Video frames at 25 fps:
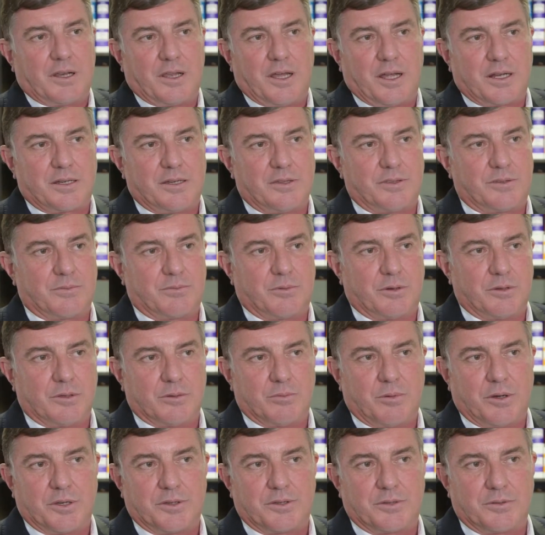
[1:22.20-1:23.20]
likely that we'll
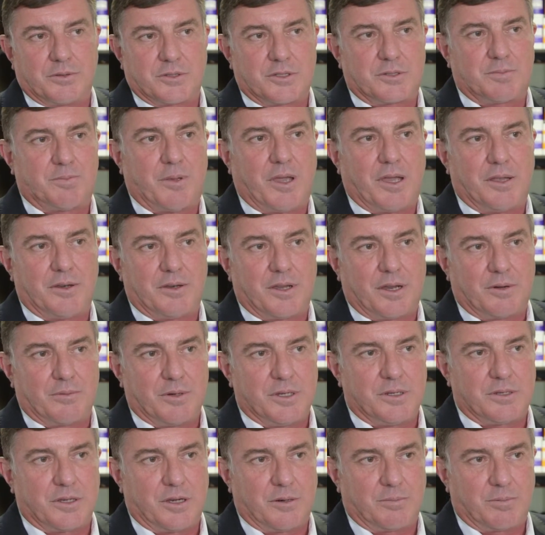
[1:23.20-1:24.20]
want to expand our
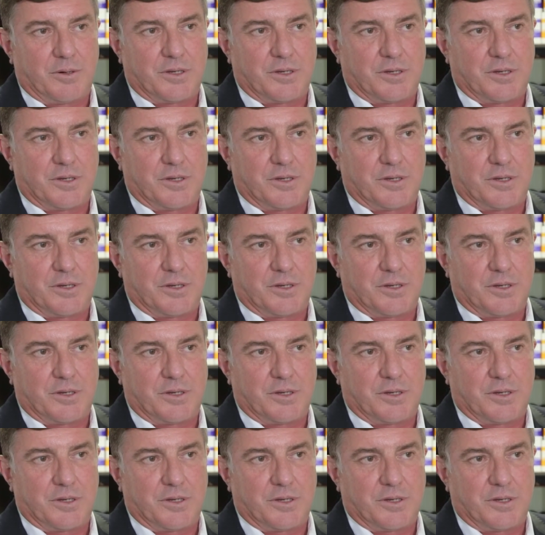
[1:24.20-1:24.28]
retail